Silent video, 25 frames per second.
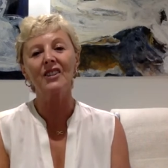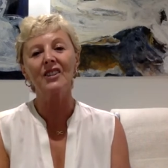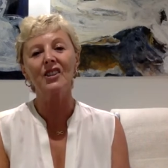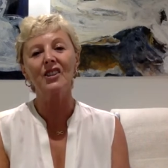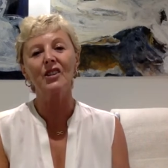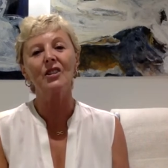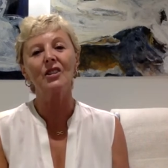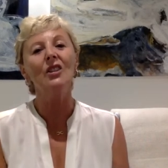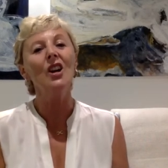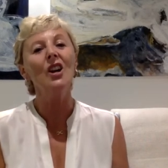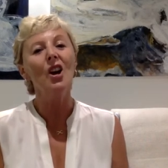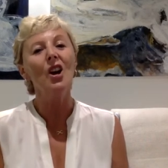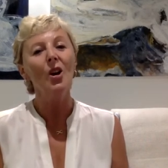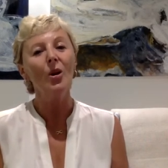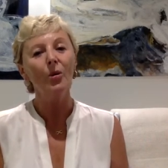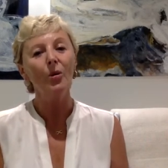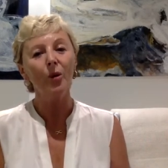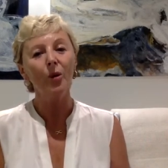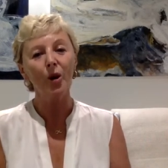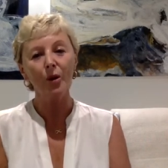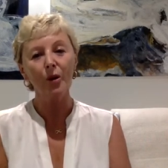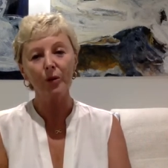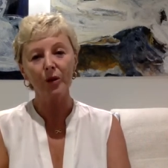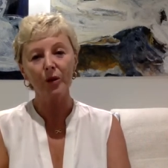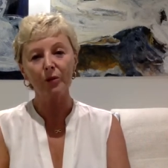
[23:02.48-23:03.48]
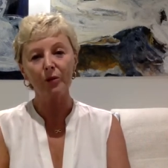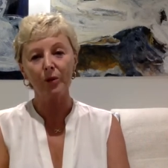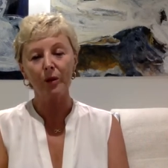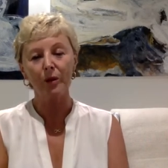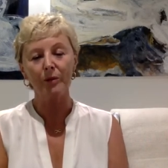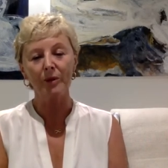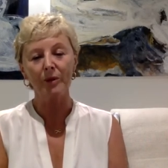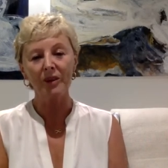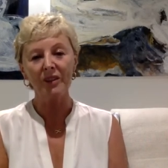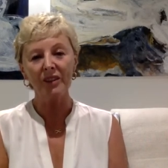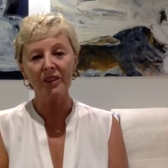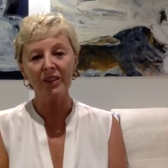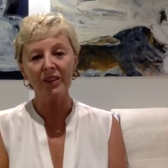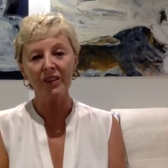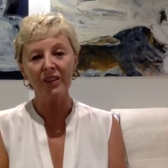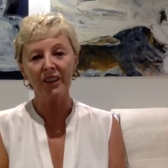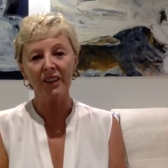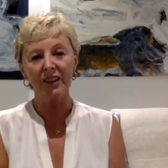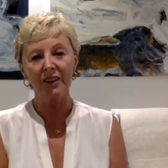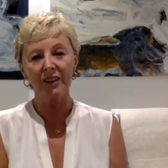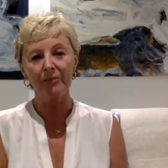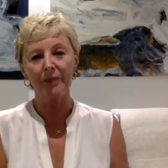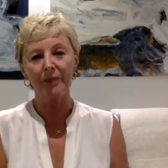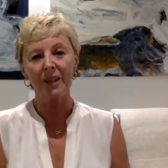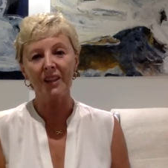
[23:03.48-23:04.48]
to work with women that
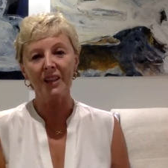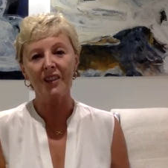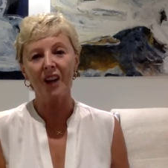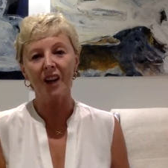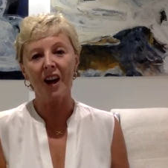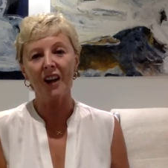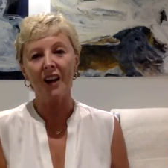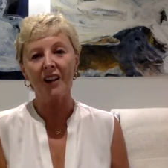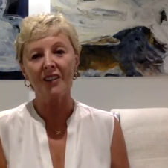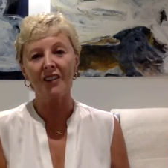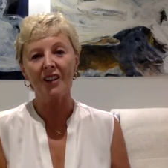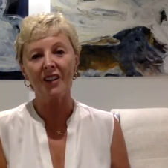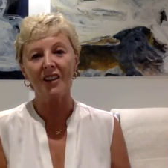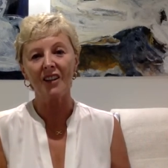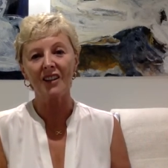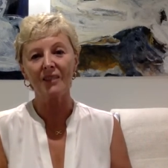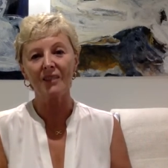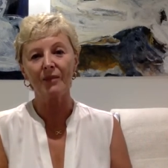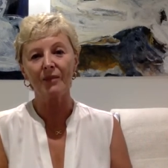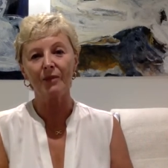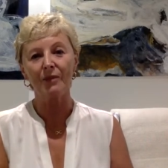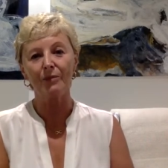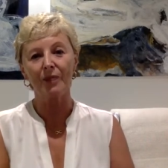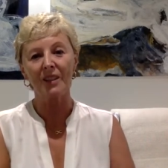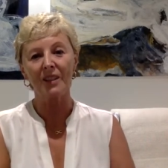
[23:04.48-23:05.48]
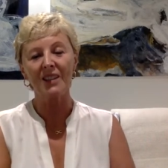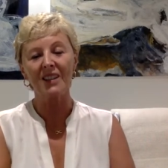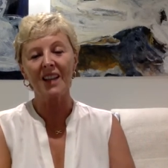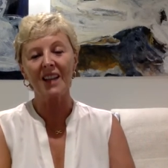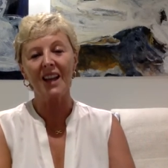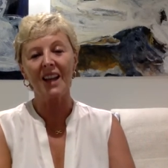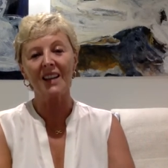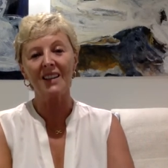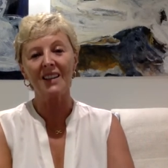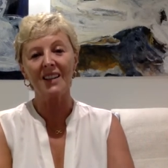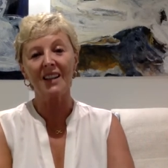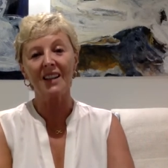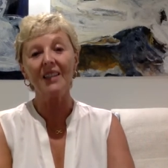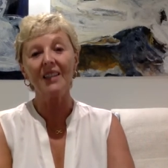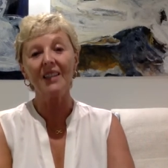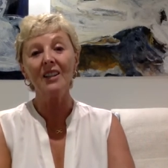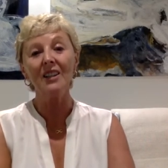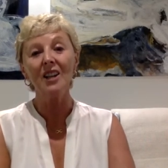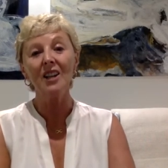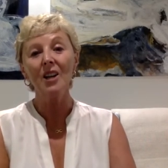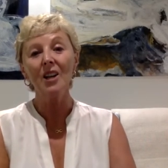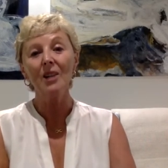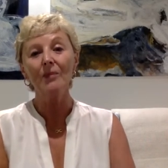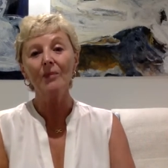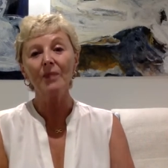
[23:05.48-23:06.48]
have been diagnosed with breast cancer,
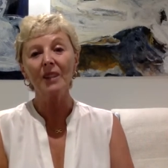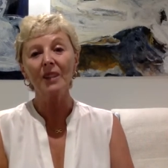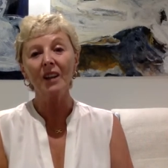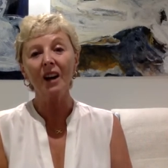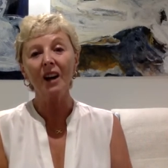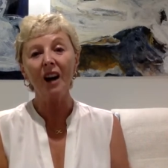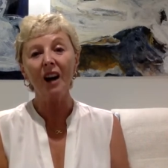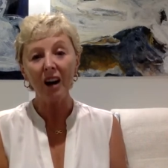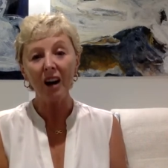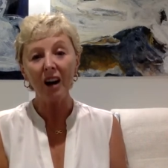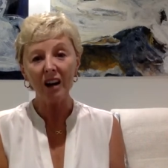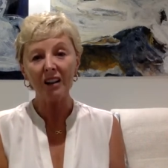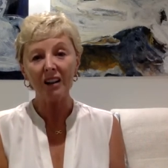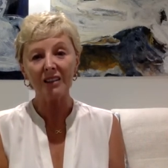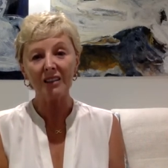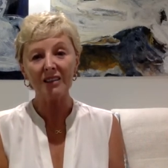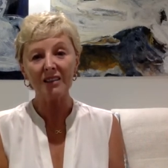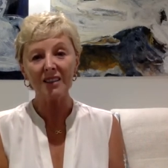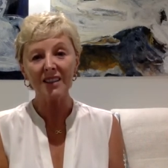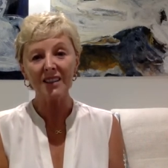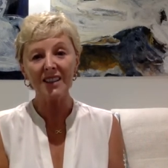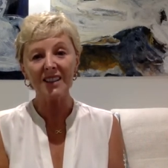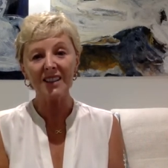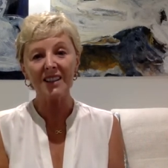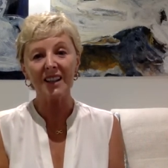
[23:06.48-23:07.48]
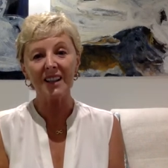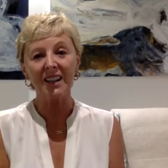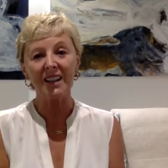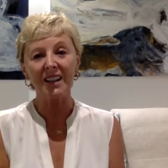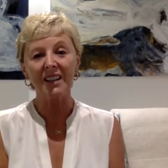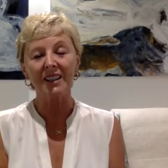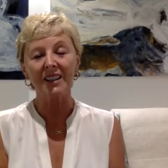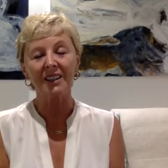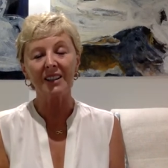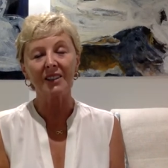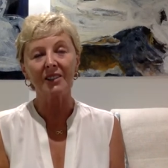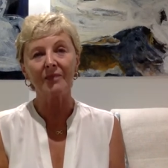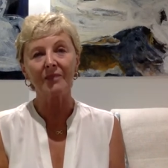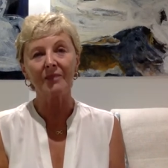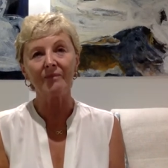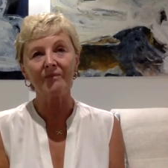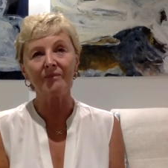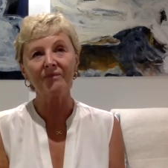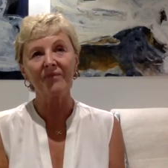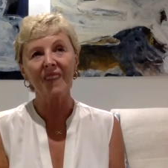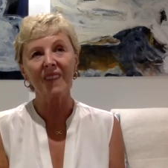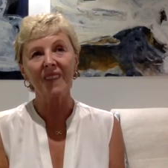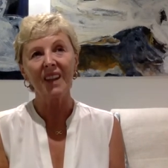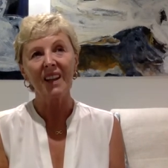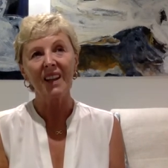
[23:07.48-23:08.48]
because
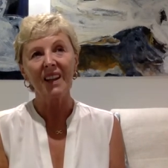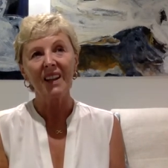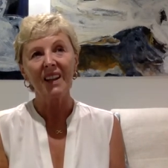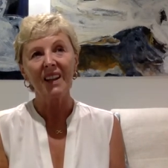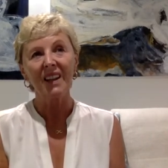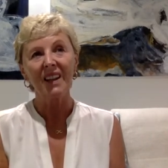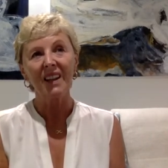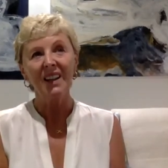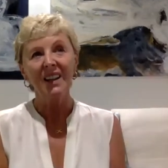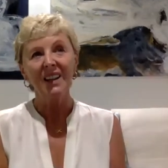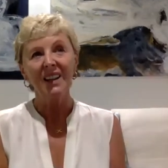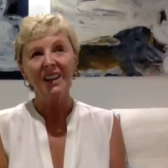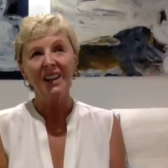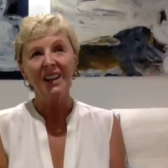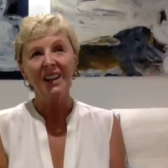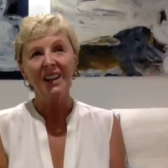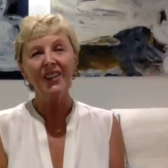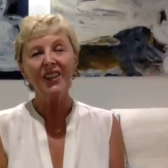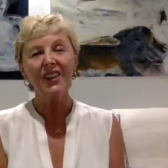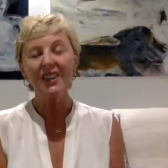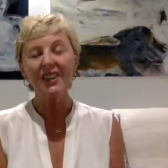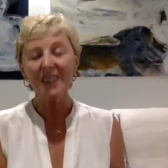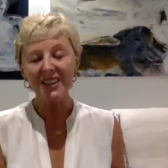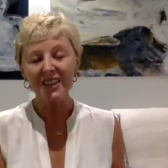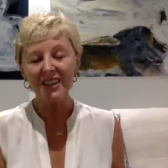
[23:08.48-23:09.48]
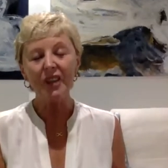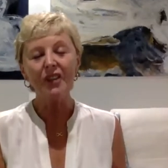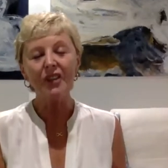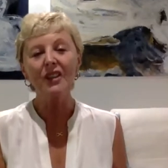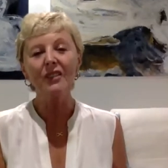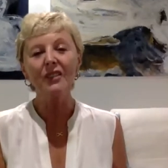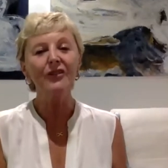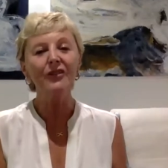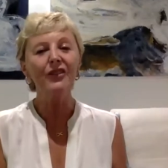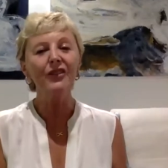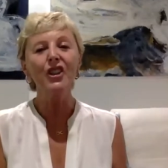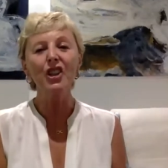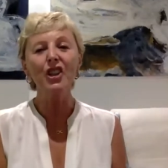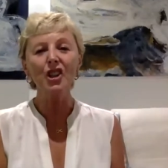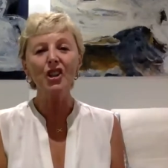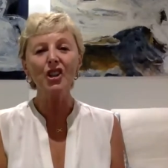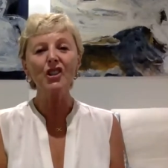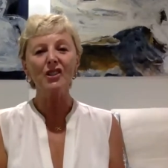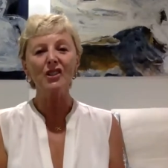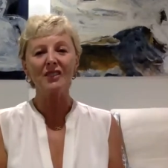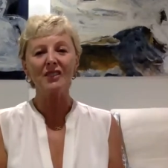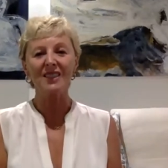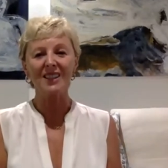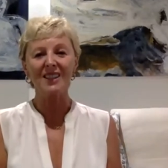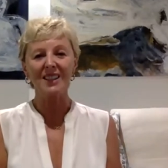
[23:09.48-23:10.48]
I think they're so
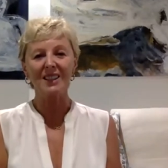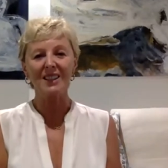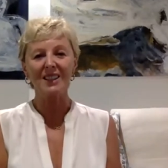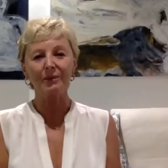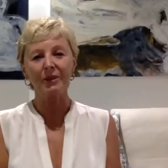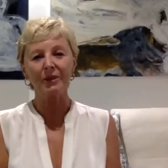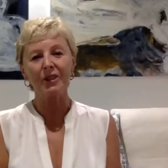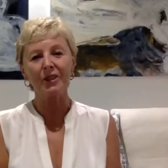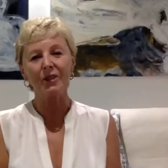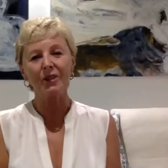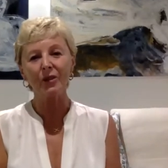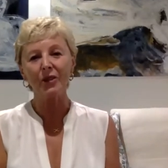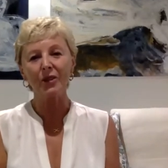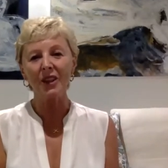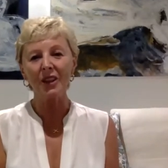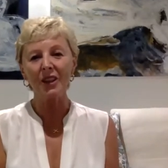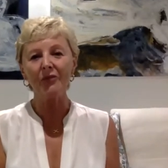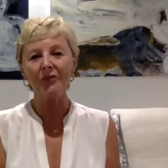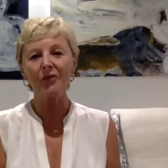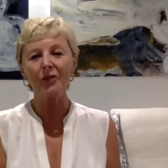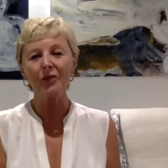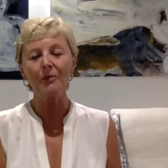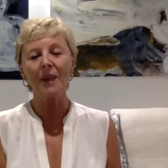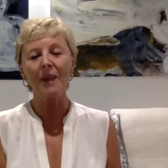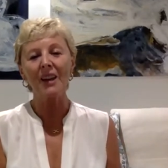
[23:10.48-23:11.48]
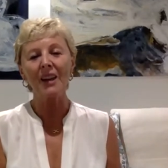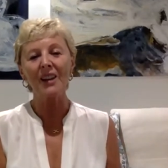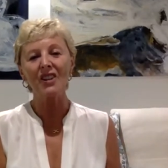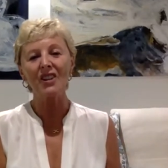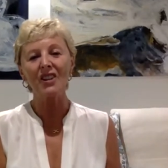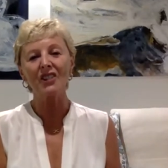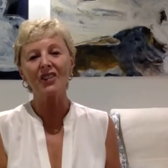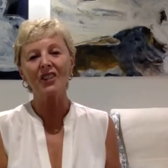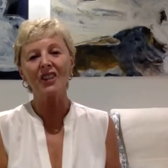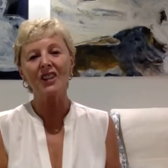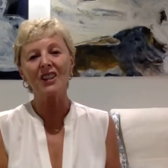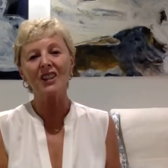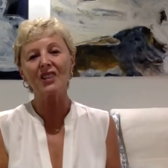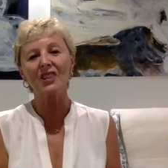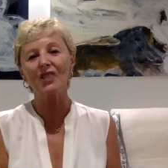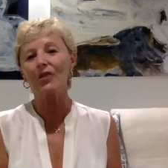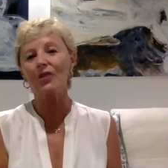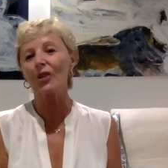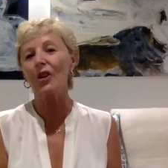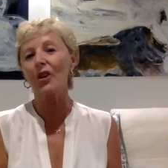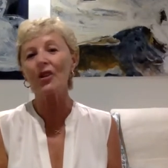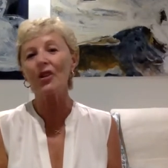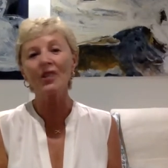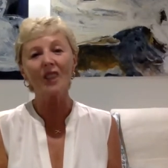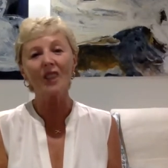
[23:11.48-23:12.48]
confused with all the information that's
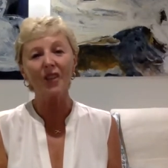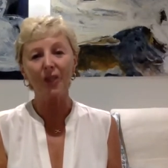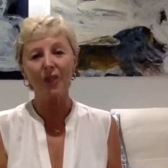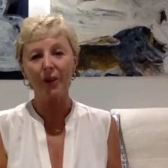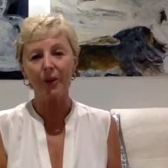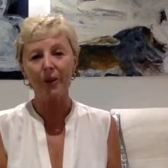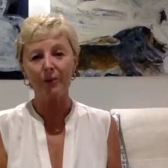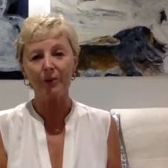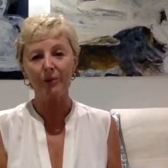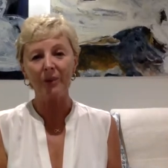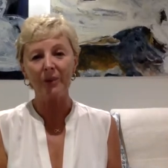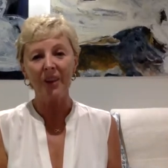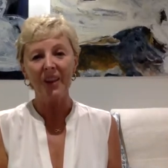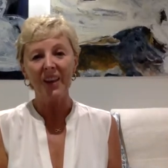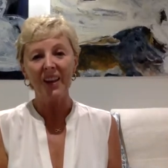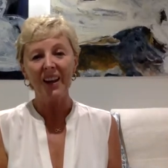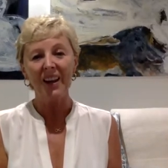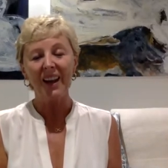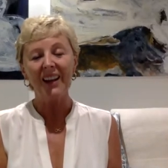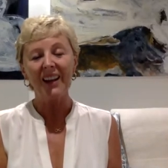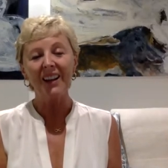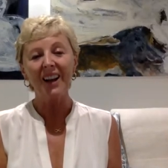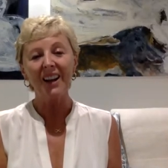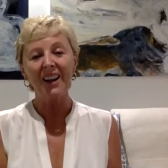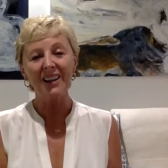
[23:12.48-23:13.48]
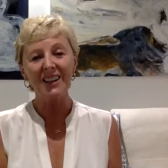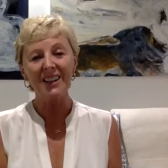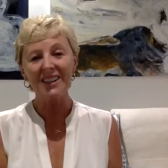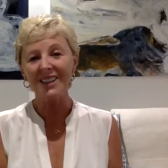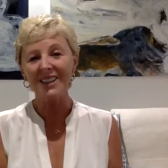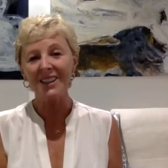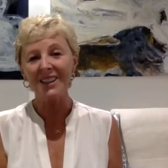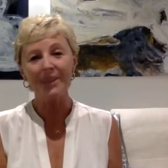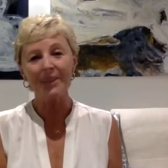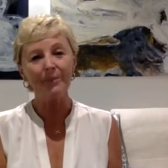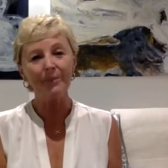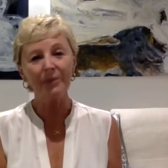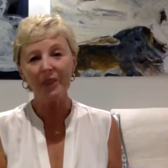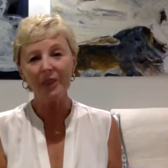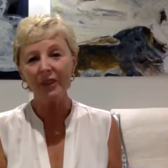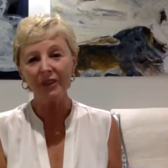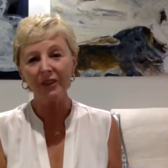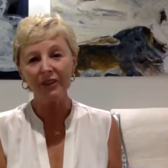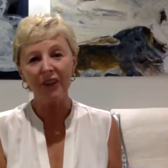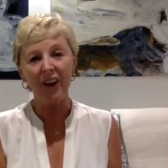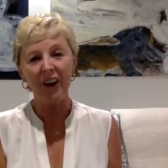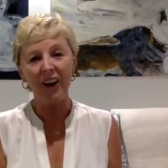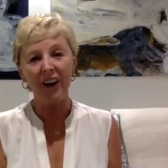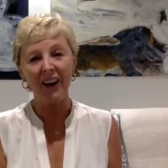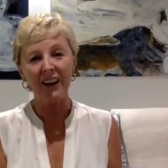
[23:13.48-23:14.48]
thrown at them. And I just
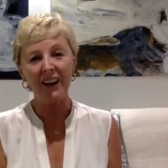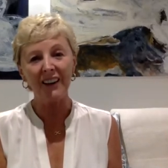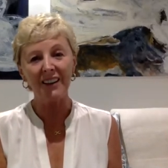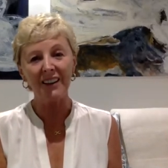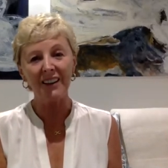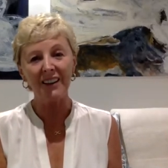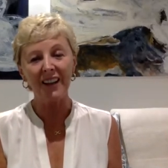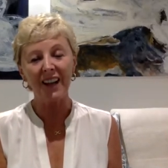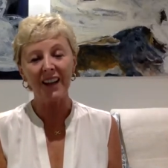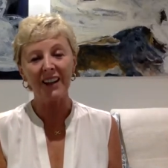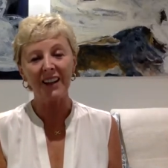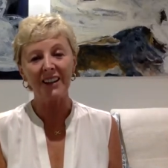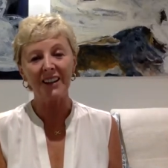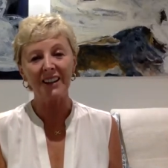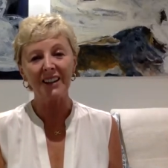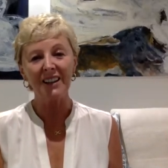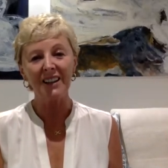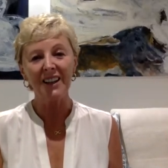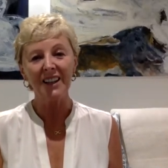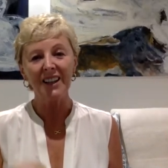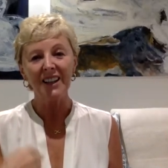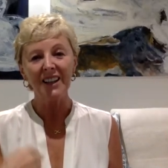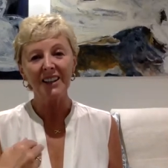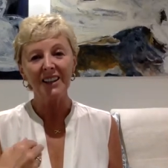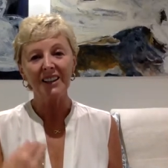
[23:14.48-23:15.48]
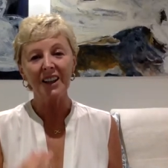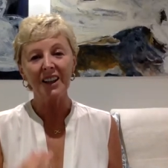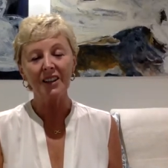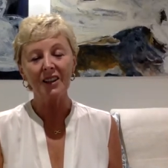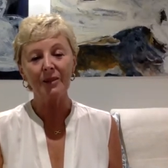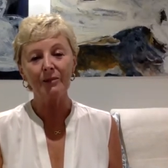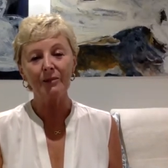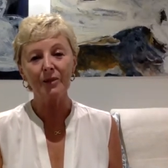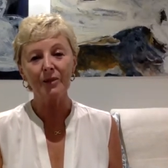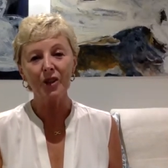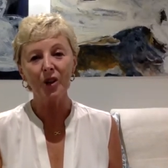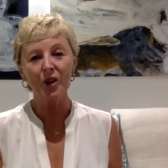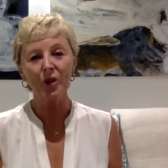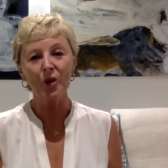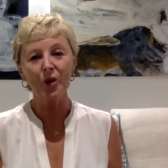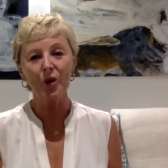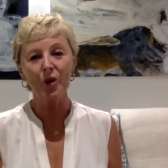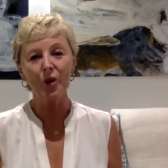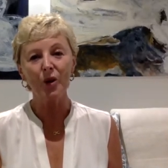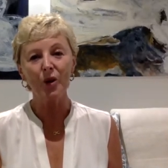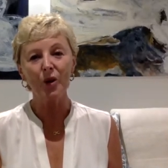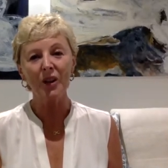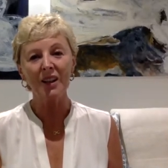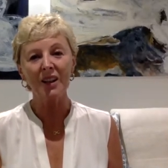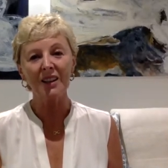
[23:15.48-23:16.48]
simplify it and let them
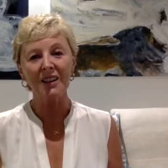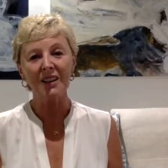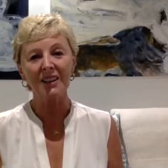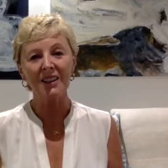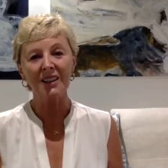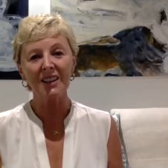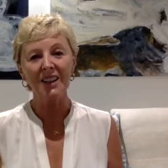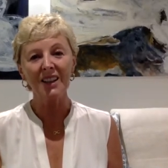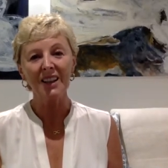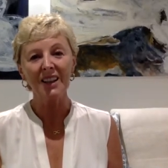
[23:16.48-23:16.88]
talk, and,